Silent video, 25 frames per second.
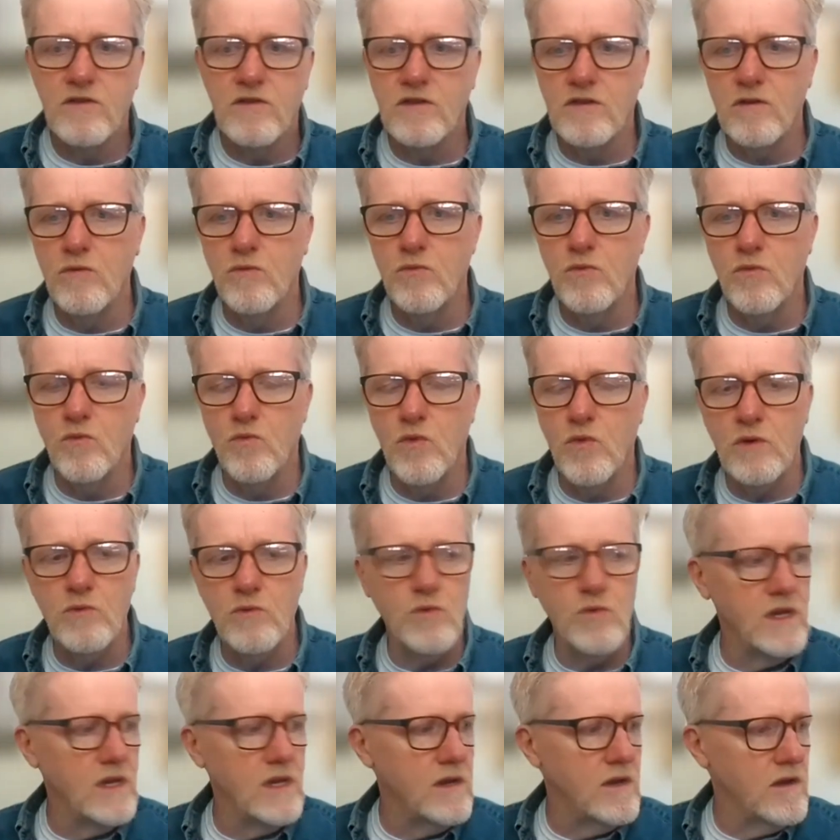So when
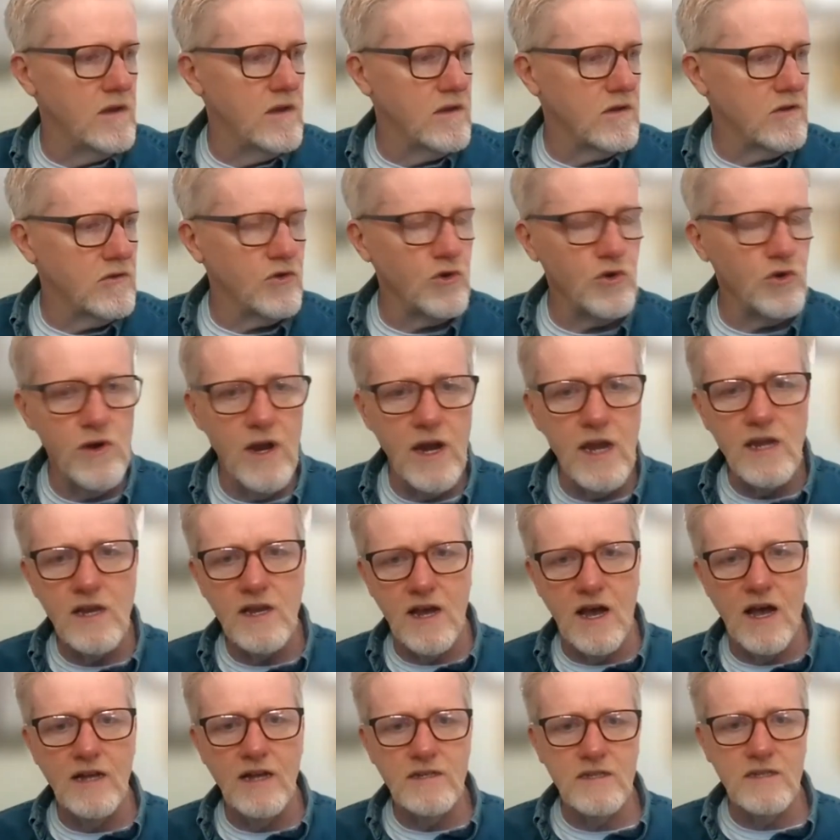we create
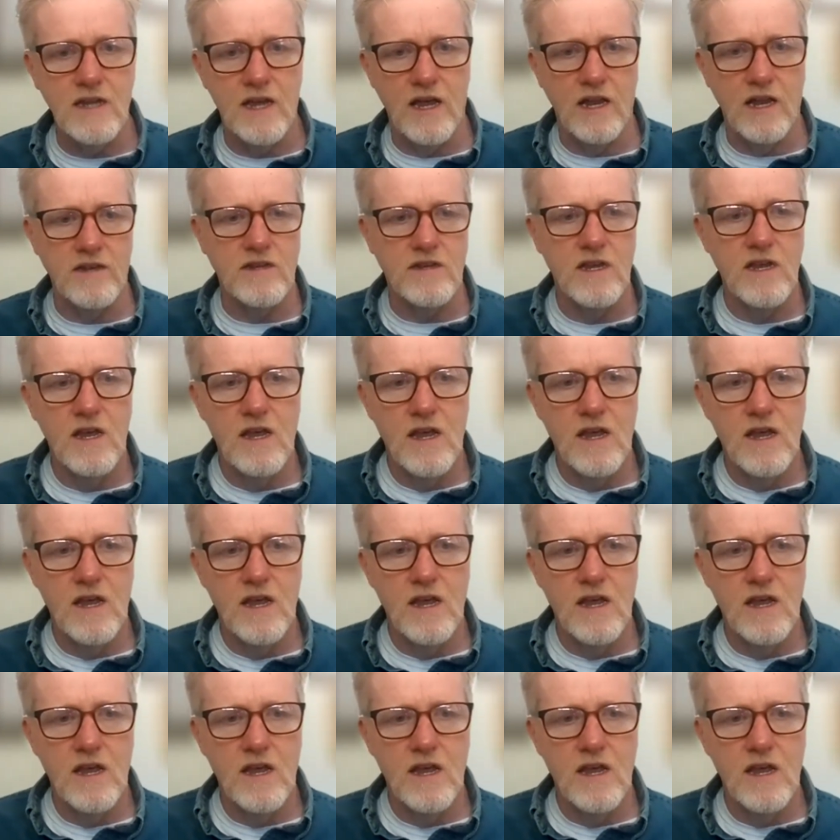content,